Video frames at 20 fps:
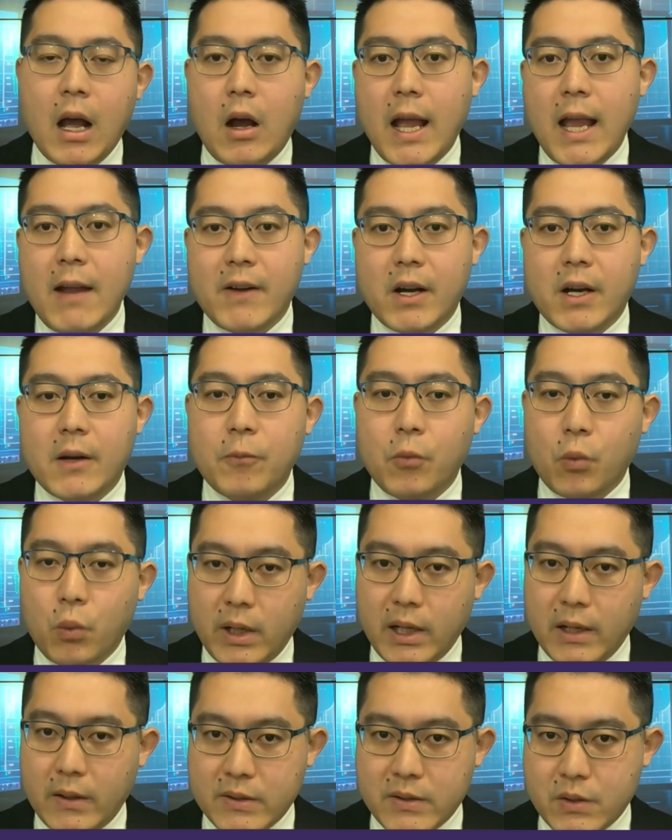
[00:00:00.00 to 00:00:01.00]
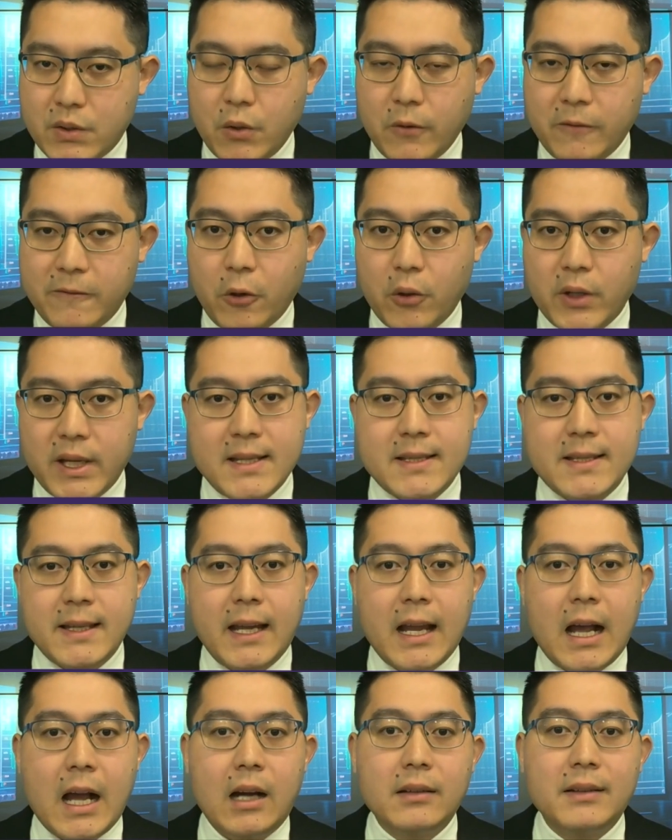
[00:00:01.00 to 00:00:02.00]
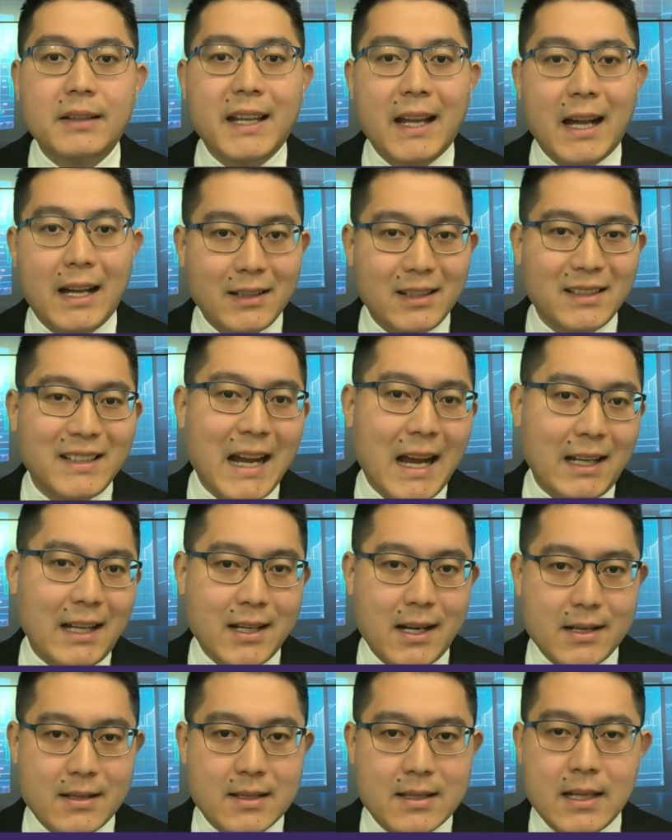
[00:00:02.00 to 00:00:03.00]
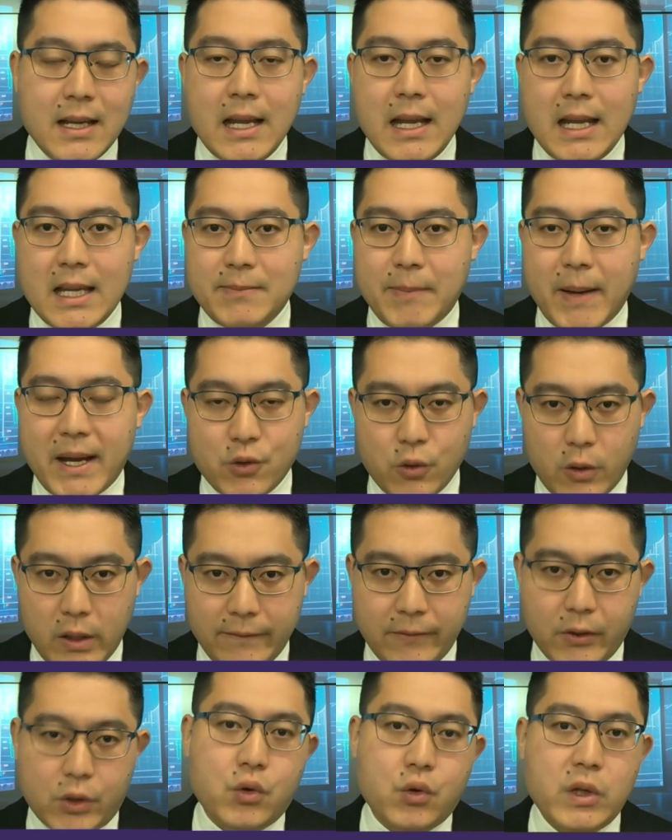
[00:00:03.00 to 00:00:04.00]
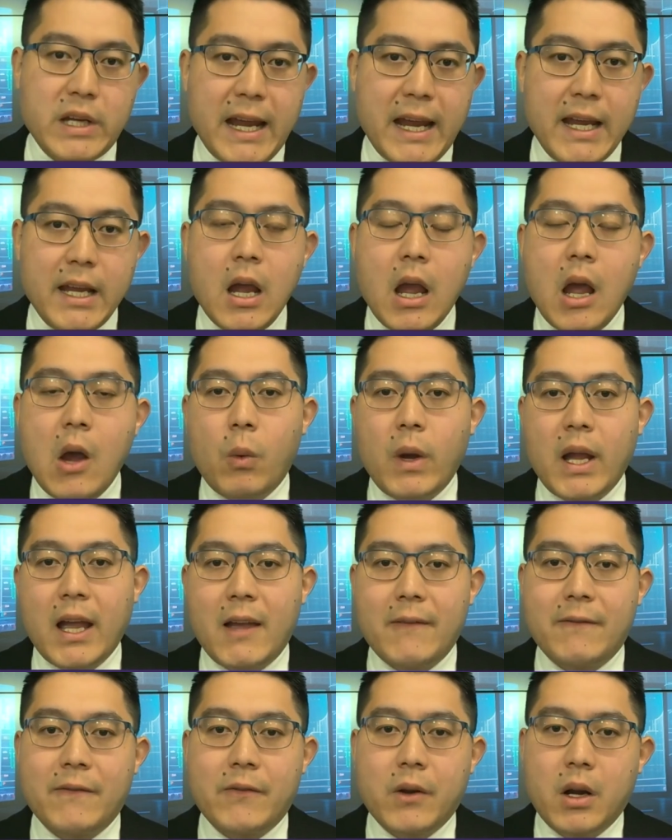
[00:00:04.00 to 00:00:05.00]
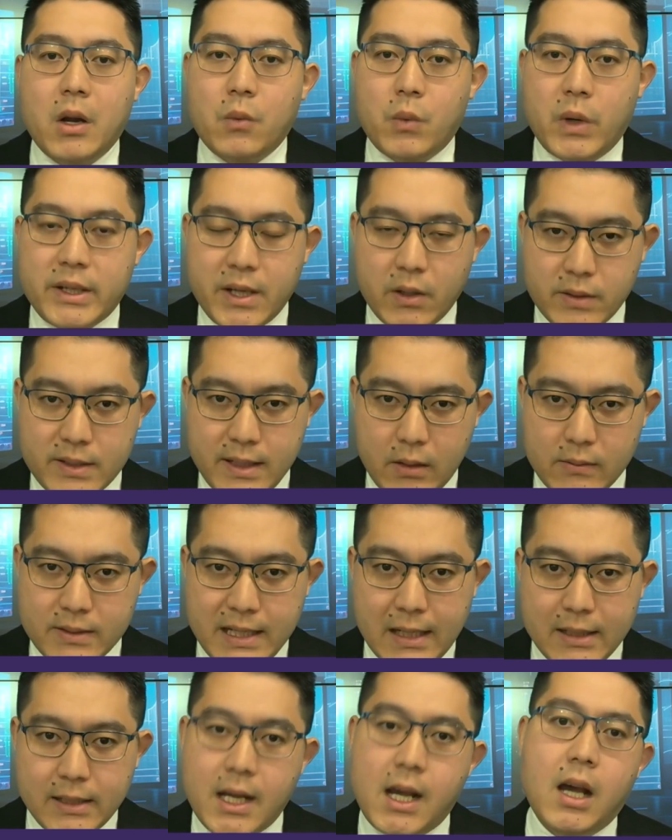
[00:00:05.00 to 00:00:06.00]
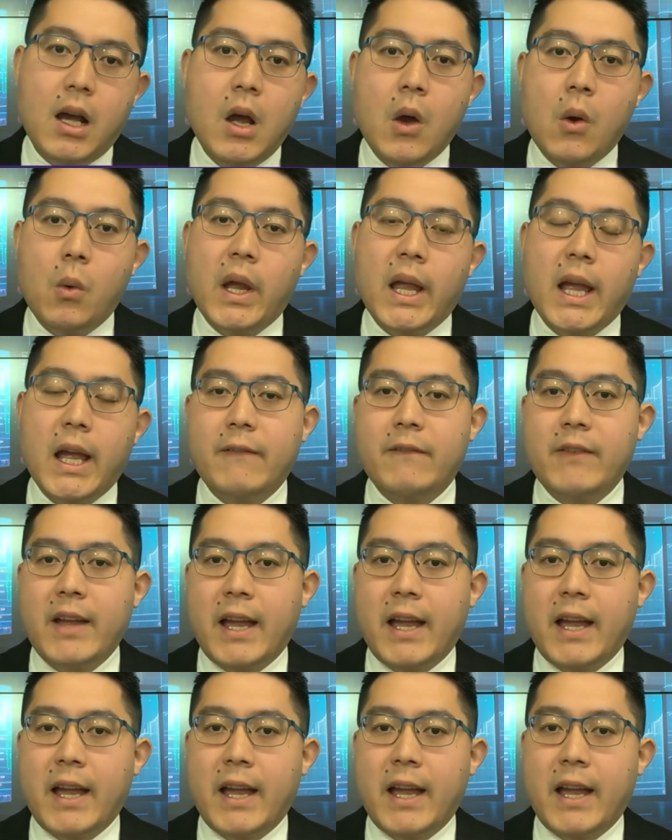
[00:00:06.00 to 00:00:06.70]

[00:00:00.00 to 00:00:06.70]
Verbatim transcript: However, we are still focusing on the other data, especially for today. We have retail sales data, we